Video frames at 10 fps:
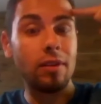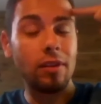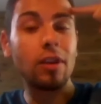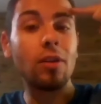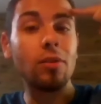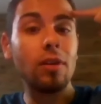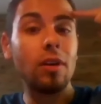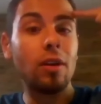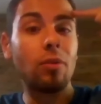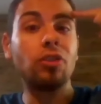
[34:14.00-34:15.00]
you know
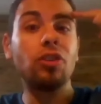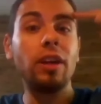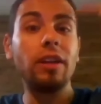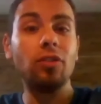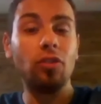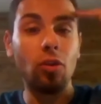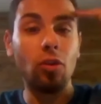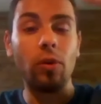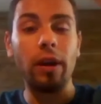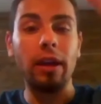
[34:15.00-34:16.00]
what you need to do
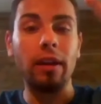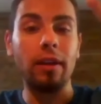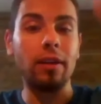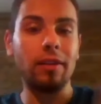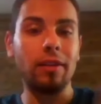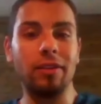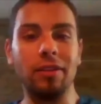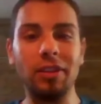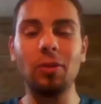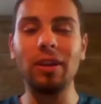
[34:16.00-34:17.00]

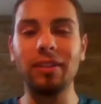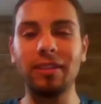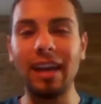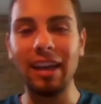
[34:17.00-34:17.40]
you understand